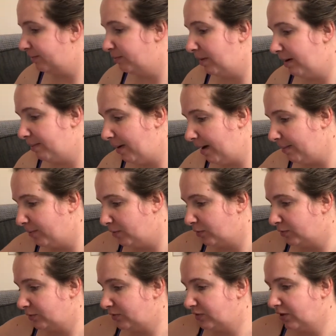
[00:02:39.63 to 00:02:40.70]
my mum
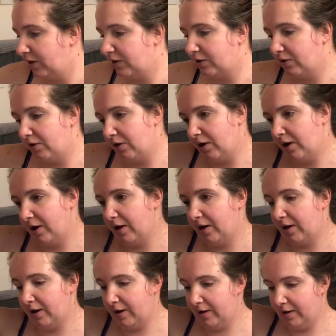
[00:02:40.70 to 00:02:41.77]
also got
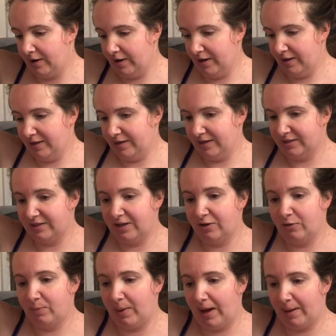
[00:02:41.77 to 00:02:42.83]
her this
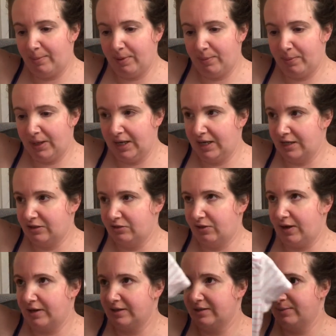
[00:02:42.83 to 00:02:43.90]
little Peppa Pig
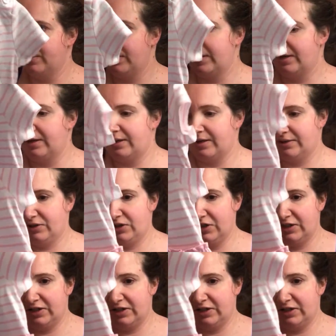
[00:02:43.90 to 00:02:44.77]
dress. She